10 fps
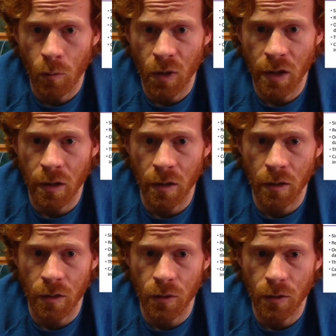
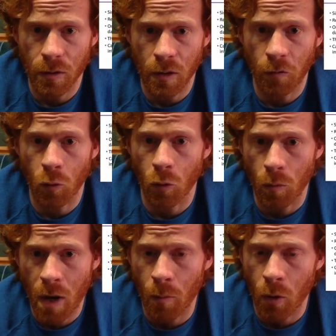because if you
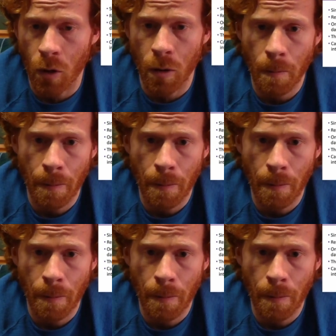remember,